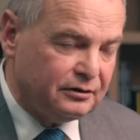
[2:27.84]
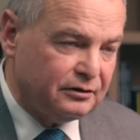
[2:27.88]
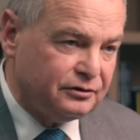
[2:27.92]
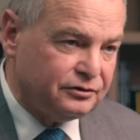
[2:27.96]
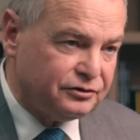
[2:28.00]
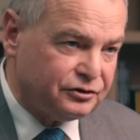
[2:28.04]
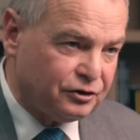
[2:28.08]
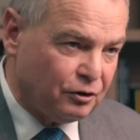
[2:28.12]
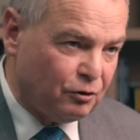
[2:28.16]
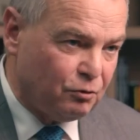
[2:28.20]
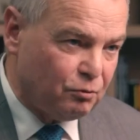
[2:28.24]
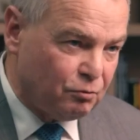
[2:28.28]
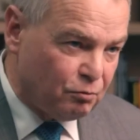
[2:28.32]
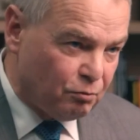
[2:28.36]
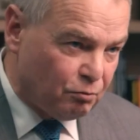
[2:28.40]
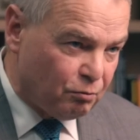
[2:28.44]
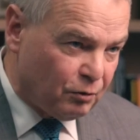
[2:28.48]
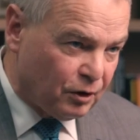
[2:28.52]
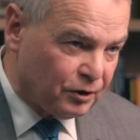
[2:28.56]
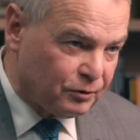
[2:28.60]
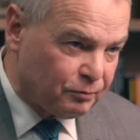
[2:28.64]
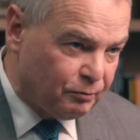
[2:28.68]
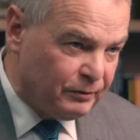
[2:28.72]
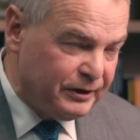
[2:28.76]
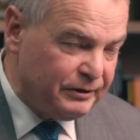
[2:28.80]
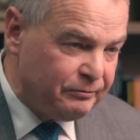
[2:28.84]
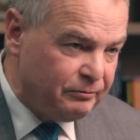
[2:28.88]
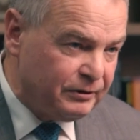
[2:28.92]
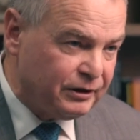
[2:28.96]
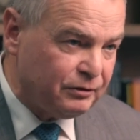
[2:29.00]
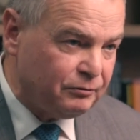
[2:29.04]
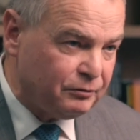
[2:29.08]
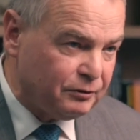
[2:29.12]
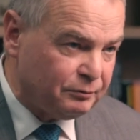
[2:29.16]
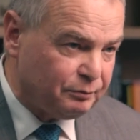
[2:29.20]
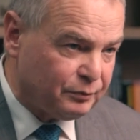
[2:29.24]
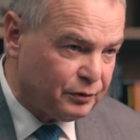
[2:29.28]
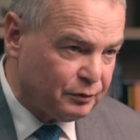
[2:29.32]
So what we
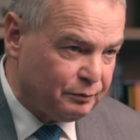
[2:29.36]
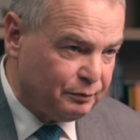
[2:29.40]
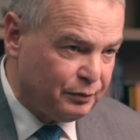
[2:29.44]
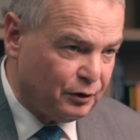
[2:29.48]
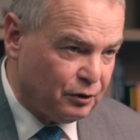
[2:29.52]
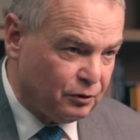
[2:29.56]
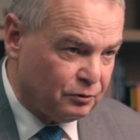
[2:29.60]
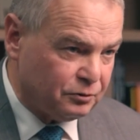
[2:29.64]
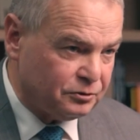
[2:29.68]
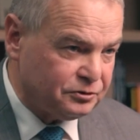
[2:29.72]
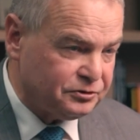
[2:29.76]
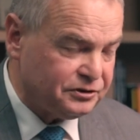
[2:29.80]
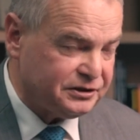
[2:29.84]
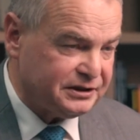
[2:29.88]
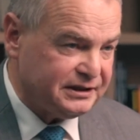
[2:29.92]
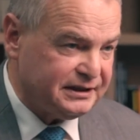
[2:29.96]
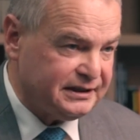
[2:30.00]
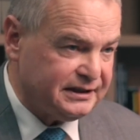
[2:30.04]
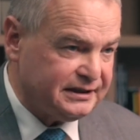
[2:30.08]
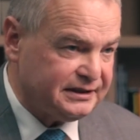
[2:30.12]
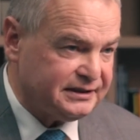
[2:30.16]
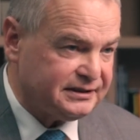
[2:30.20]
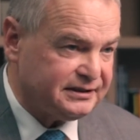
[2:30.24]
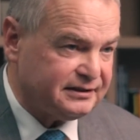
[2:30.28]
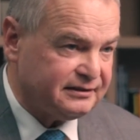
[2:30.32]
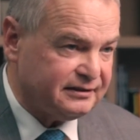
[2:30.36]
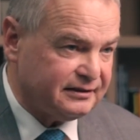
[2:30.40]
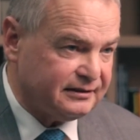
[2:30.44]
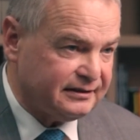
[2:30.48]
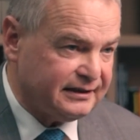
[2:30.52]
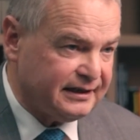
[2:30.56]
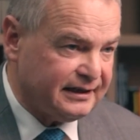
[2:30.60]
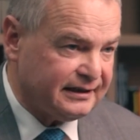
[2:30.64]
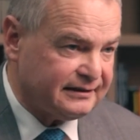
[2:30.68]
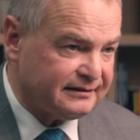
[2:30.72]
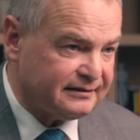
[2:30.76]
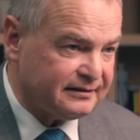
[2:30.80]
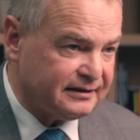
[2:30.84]
will propose is
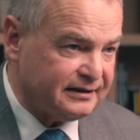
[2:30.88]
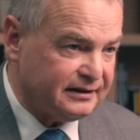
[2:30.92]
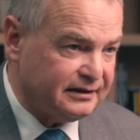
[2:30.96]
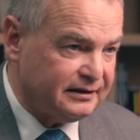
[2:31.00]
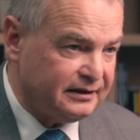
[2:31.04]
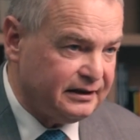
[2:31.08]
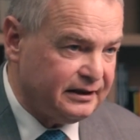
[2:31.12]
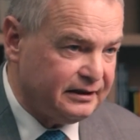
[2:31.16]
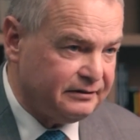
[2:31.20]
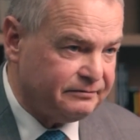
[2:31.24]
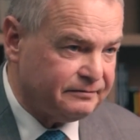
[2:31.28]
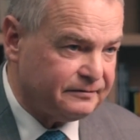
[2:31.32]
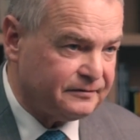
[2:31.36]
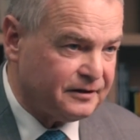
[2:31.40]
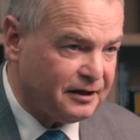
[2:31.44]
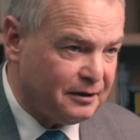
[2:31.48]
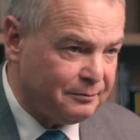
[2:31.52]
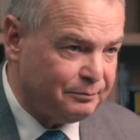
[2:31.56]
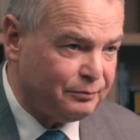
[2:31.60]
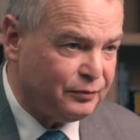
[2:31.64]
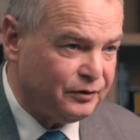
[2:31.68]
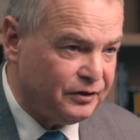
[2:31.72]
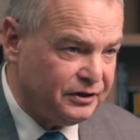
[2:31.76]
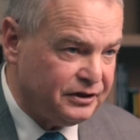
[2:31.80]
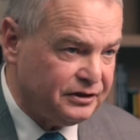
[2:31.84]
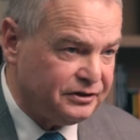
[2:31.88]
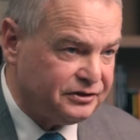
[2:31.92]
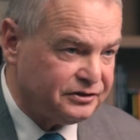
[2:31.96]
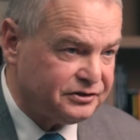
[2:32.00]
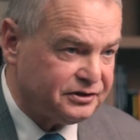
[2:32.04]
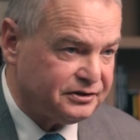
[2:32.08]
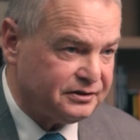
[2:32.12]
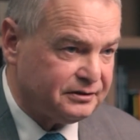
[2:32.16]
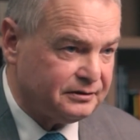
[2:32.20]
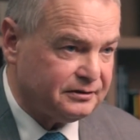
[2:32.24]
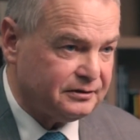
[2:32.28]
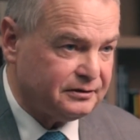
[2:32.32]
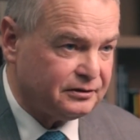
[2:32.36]
that if
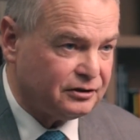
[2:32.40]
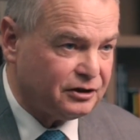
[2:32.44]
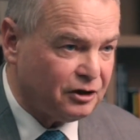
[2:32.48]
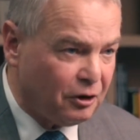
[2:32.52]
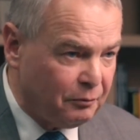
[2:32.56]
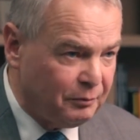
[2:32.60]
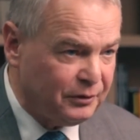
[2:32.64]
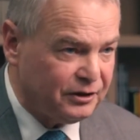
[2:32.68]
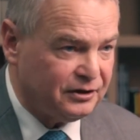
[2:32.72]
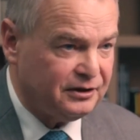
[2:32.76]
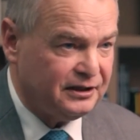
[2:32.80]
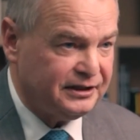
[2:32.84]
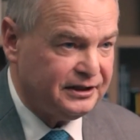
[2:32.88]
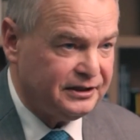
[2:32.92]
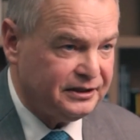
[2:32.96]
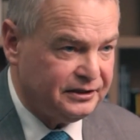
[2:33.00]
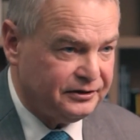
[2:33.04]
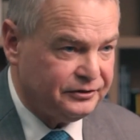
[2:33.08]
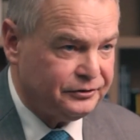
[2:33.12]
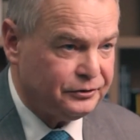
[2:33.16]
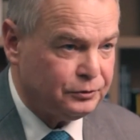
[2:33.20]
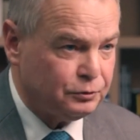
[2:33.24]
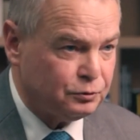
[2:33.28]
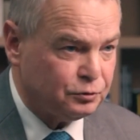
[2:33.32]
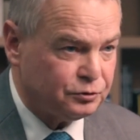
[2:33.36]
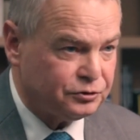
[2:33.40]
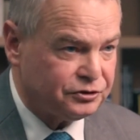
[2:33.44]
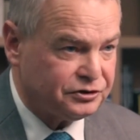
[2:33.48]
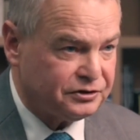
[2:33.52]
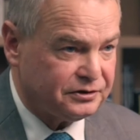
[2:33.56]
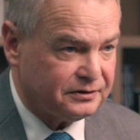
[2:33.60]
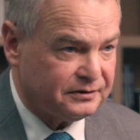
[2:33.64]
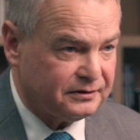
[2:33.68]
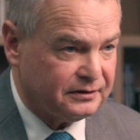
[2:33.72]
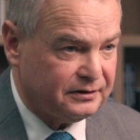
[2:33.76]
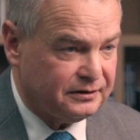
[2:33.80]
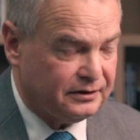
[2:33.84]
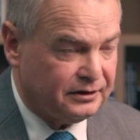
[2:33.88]
companies commonly use
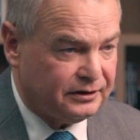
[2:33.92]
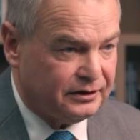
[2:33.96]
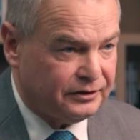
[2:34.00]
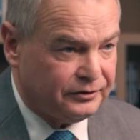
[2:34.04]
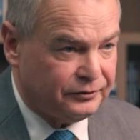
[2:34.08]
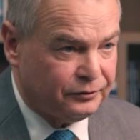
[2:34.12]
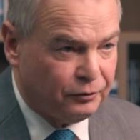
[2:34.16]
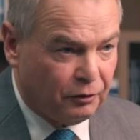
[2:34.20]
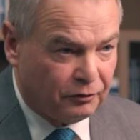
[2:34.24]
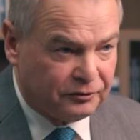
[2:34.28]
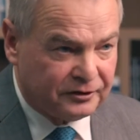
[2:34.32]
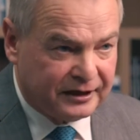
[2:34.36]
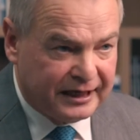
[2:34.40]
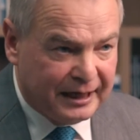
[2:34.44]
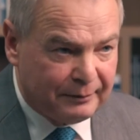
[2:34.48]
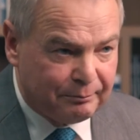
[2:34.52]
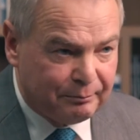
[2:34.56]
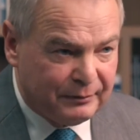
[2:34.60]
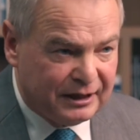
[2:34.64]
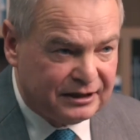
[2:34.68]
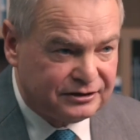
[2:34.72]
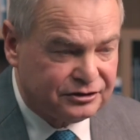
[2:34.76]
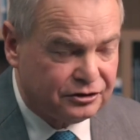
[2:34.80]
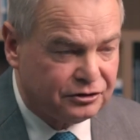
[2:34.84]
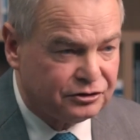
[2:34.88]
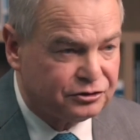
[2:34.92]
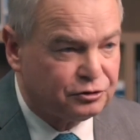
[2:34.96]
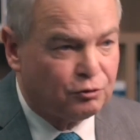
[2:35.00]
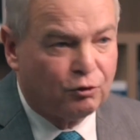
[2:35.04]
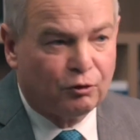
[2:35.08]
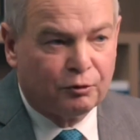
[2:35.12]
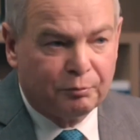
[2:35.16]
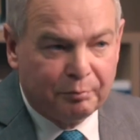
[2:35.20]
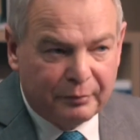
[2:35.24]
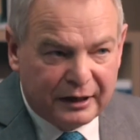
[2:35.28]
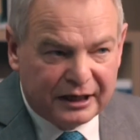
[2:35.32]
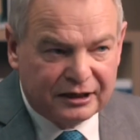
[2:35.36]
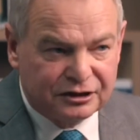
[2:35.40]
non-GAAP measures
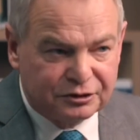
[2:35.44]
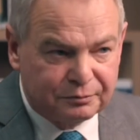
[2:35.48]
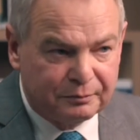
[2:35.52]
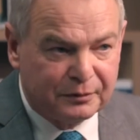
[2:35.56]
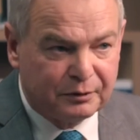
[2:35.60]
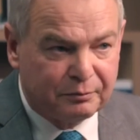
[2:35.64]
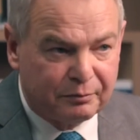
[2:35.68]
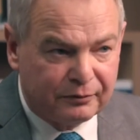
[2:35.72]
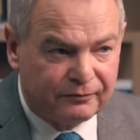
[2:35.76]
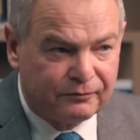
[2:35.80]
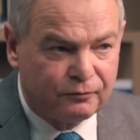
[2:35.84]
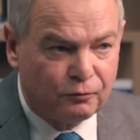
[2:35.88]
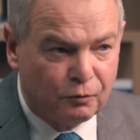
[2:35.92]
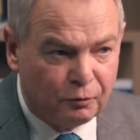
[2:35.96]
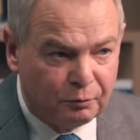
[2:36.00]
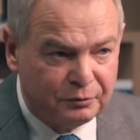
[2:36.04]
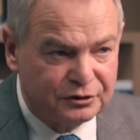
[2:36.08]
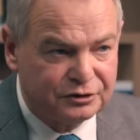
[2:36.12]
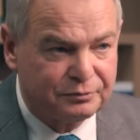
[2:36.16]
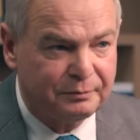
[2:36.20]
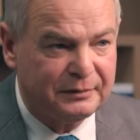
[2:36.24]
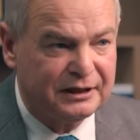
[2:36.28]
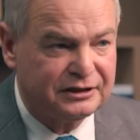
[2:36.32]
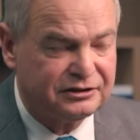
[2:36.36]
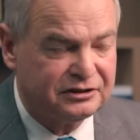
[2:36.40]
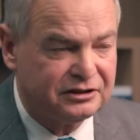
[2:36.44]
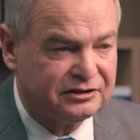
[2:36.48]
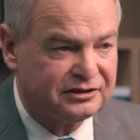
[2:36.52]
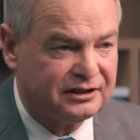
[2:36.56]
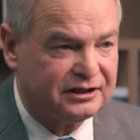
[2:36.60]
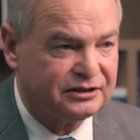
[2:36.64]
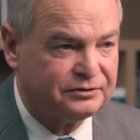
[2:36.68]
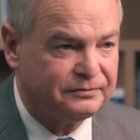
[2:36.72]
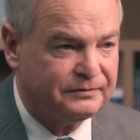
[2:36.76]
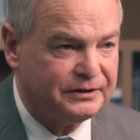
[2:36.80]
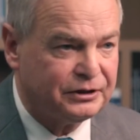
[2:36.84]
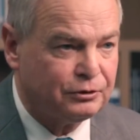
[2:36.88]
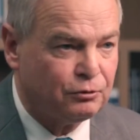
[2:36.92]
or management performance measures,
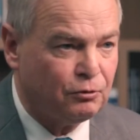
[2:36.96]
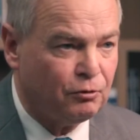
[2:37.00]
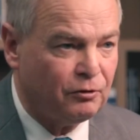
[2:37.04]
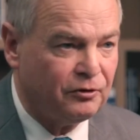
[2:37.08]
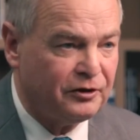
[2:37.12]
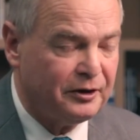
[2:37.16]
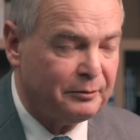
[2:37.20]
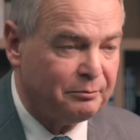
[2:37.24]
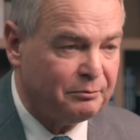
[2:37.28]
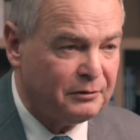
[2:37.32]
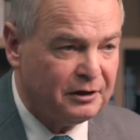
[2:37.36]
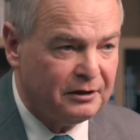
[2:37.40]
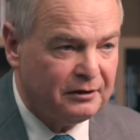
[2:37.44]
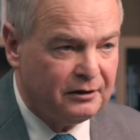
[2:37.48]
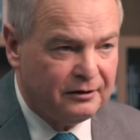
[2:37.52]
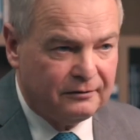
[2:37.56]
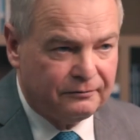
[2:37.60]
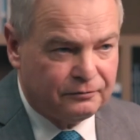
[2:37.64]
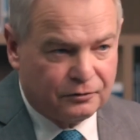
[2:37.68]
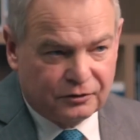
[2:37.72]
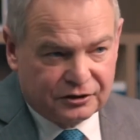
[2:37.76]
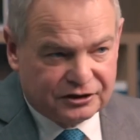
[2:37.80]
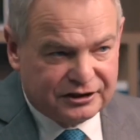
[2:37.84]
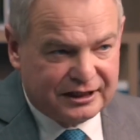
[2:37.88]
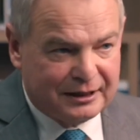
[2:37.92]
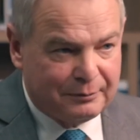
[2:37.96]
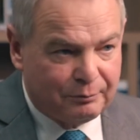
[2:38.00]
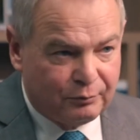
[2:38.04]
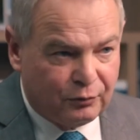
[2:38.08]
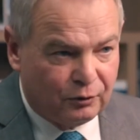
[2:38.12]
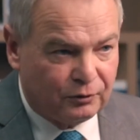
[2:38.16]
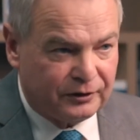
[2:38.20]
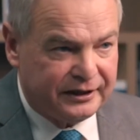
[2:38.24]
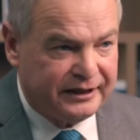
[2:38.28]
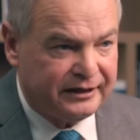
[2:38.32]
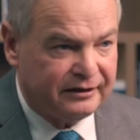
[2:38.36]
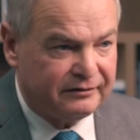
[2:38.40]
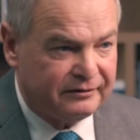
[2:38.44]
as we call them, for
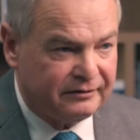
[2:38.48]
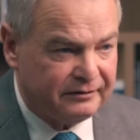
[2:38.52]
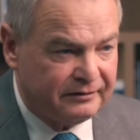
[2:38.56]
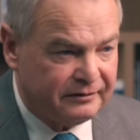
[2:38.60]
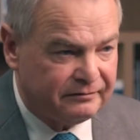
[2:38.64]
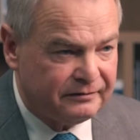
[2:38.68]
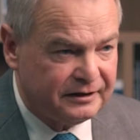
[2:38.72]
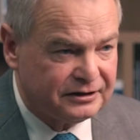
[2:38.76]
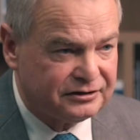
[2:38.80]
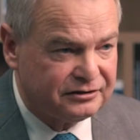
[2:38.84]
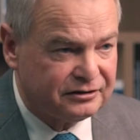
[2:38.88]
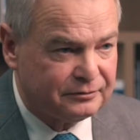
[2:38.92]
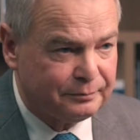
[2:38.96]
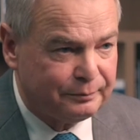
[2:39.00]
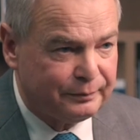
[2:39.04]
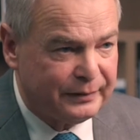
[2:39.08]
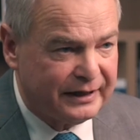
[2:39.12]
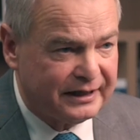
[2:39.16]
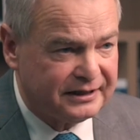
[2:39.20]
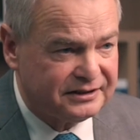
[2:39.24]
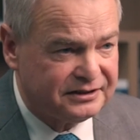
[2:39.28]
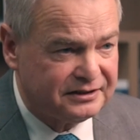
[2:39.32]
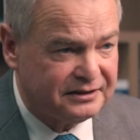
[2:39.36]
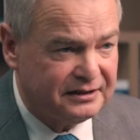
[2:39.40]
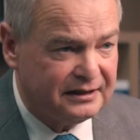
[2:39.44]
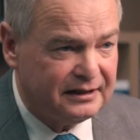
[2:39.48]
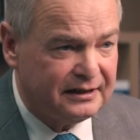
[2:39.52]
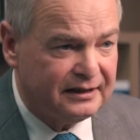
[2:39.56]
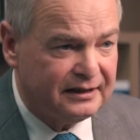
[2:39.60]
example, in investor packs,